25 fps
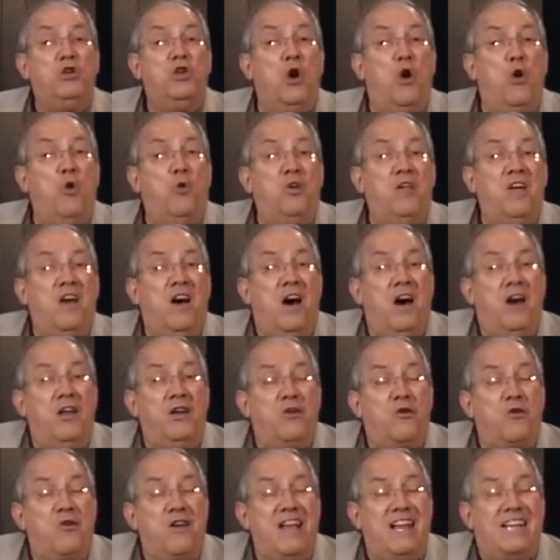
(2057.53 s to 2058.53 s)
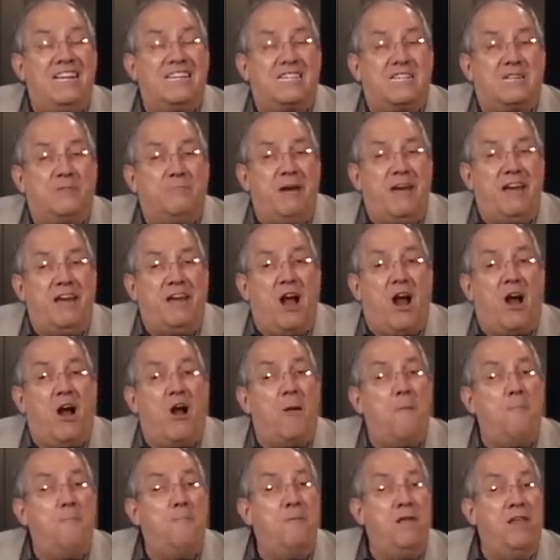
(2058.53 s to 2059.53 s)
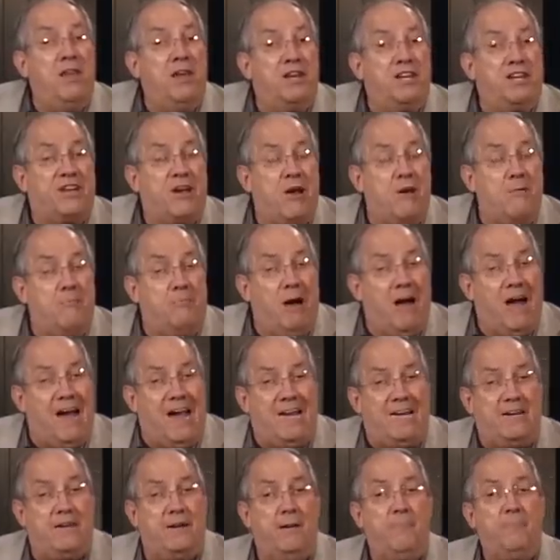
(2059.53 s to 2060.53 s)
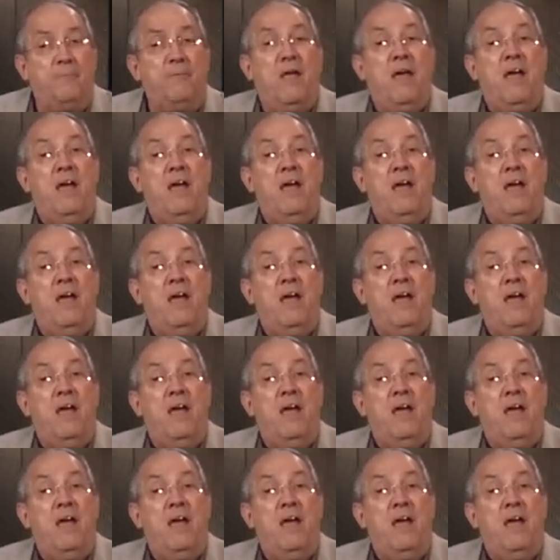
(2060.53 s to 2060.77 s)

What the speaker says: don't underestimate our military might.